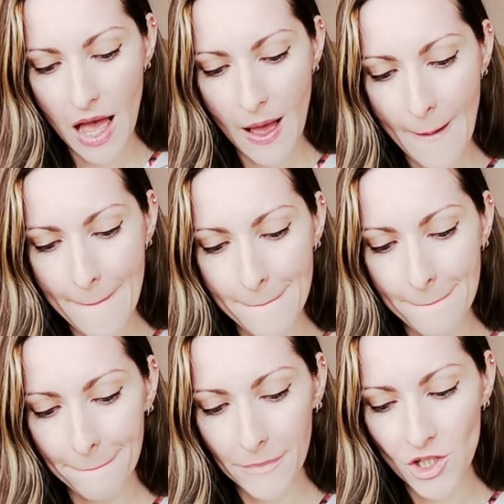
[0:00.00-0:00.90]

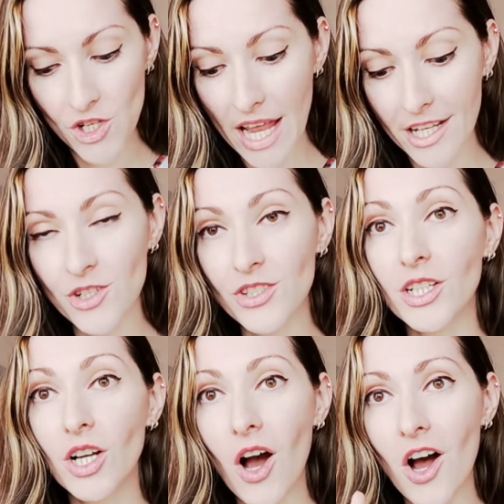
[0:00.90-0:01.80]
um, challenge the
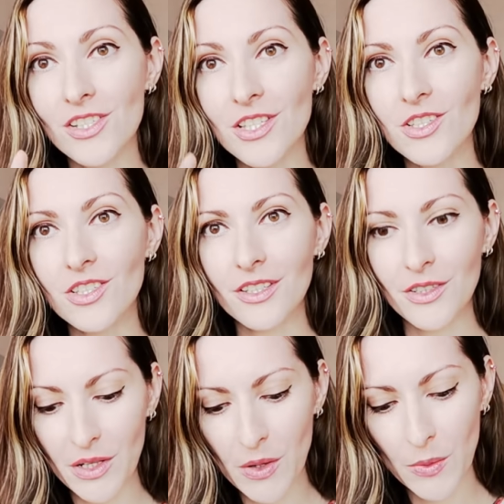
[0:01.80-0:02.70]
gods,
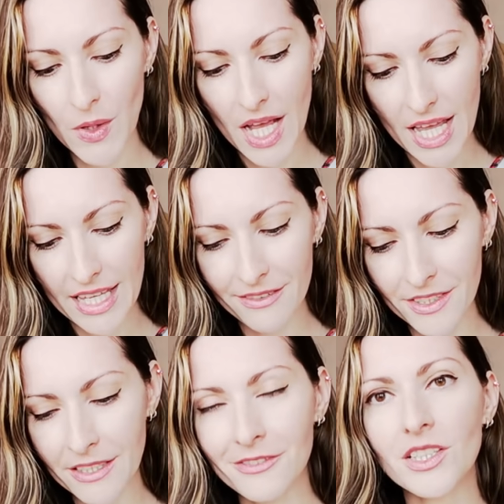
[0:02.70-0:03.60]
you know.
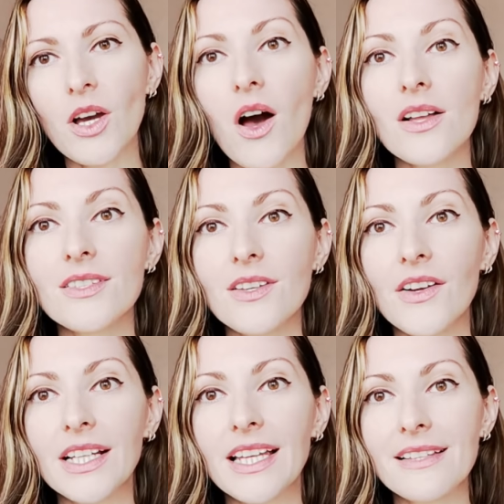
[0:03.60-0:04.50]
Even if the odds
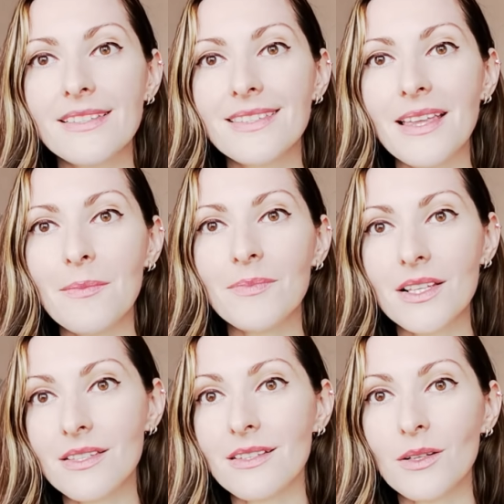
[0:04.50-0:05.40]
are against them, they
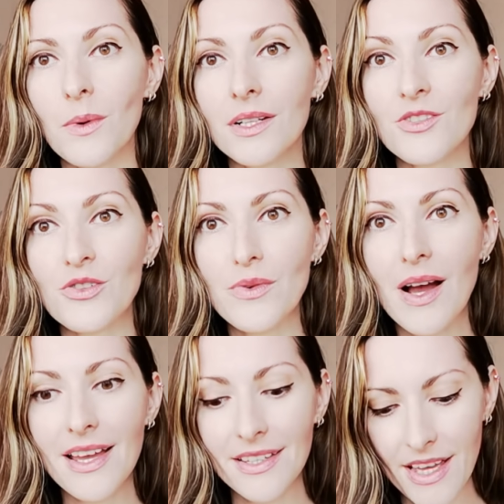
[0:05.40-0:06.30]
still want to
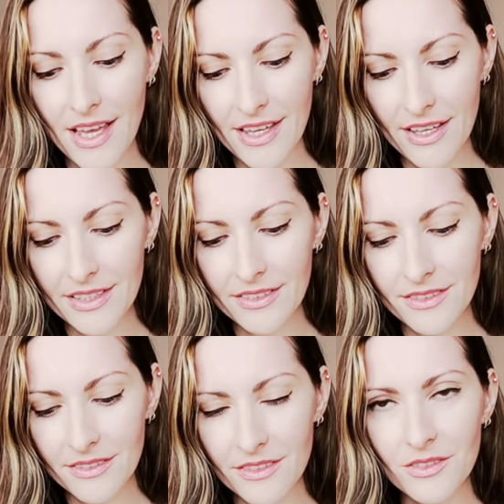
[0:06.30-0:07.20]
try
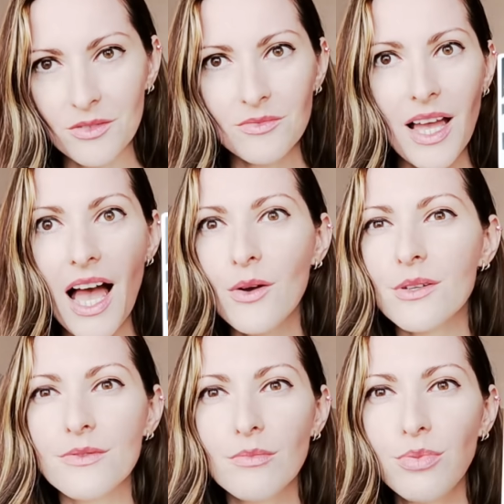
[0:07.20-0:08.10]
out
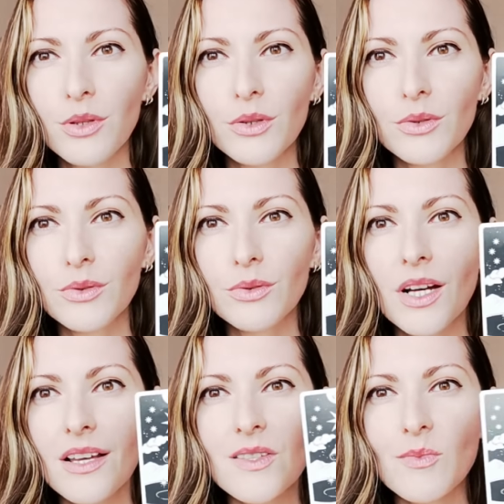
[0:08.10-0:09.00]
of the blue,
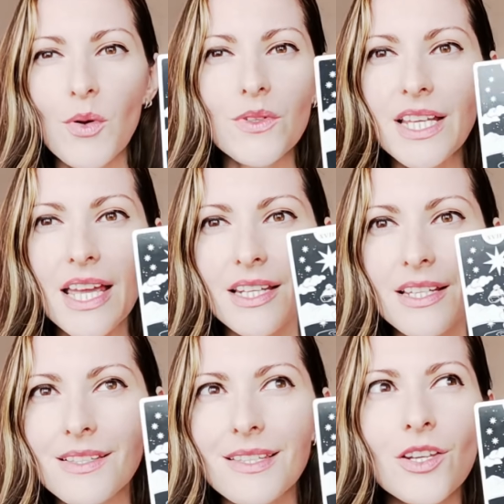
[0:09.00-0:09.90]

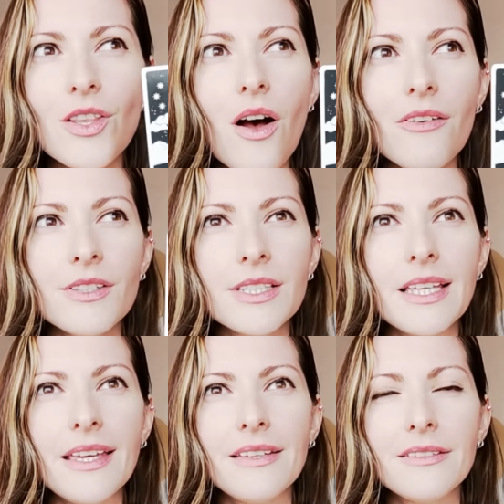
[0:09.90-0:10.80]
spontaneous,
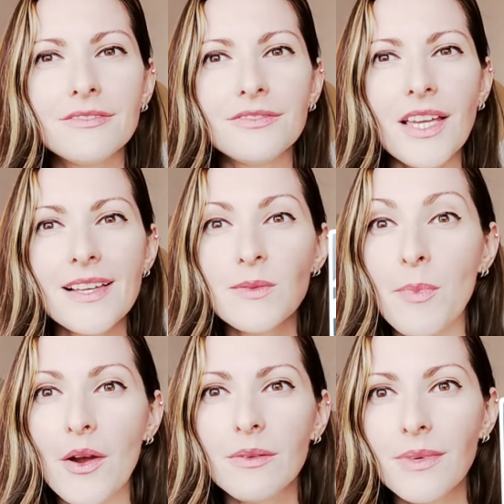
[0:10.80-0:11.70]
innovative,
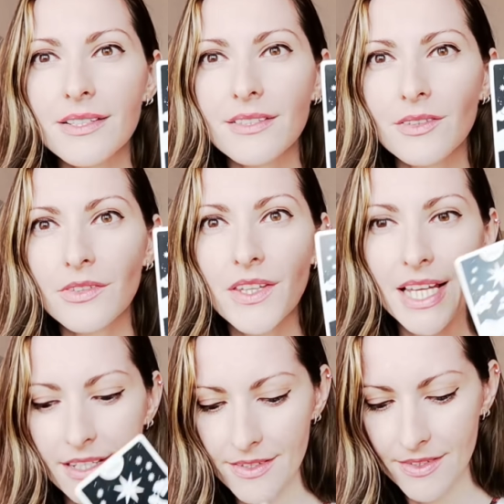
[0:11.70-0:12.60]
experimental
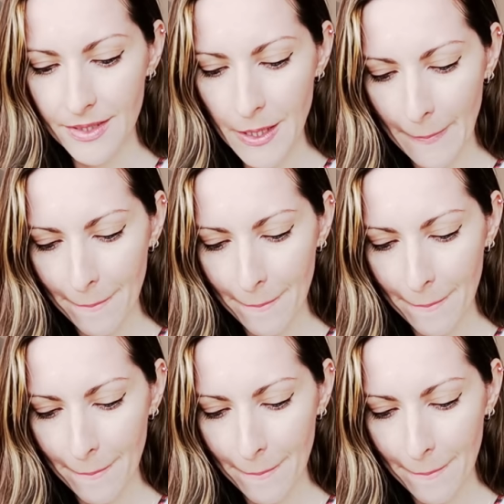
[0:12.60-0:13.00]
things.